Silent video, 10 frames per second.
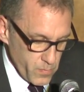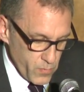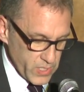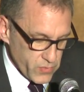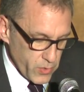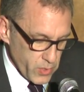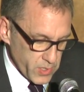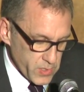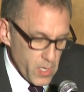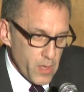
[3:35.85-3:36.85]
Reservoir
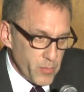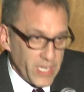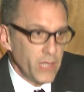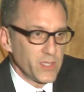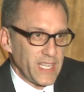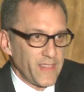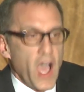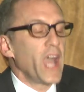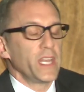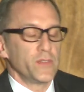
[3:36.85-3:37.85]
Dogs, McKee was at the
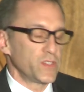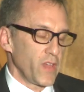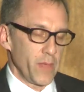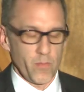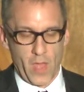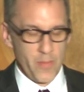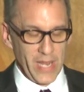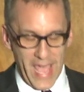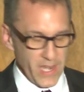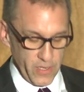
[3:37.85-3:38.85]
height of his fame, I
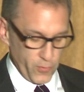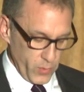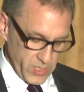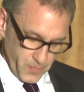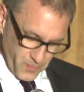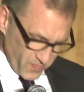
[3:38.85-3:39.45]
mean, and influence.